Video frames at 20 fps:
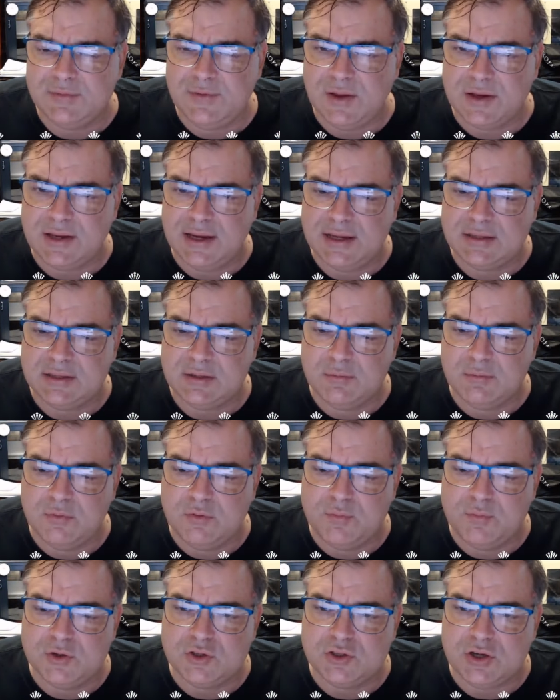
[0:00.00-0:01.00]
if I can get the
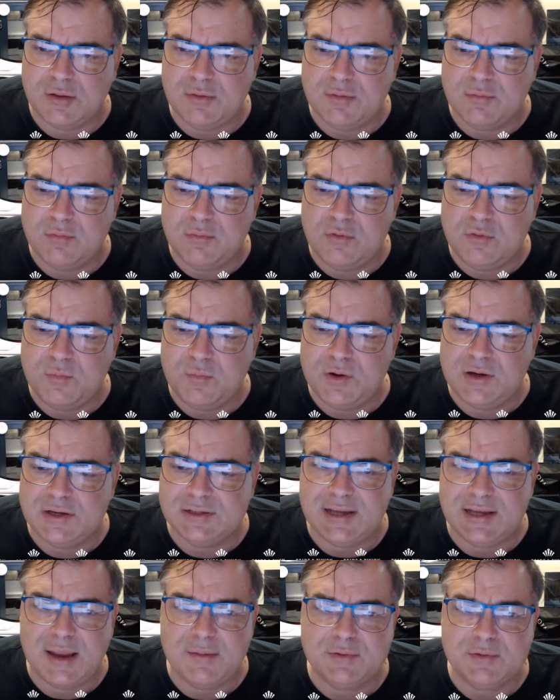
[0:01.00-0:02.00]
movement shot. The movement
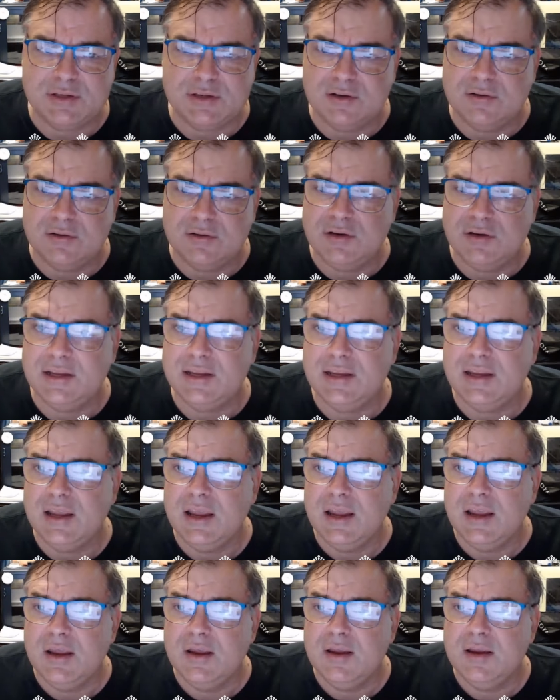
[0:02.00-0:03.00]
is absolutely
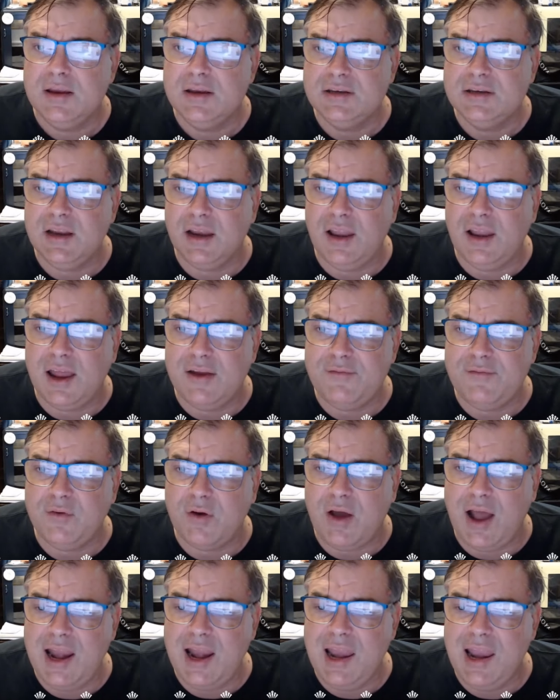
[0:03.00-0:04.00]

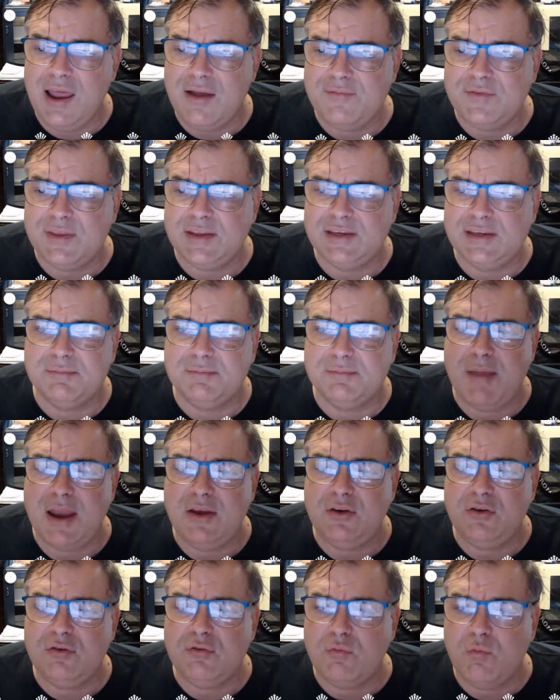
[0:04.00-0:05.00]
delightful. I love these
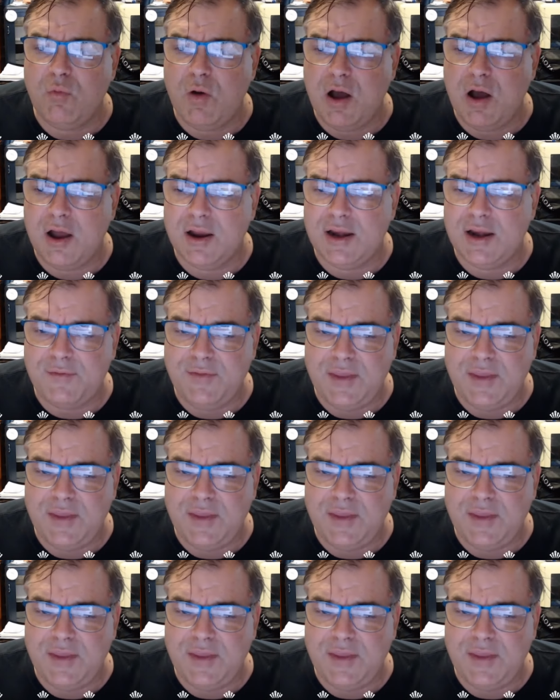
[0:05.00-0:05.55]
manual wind. I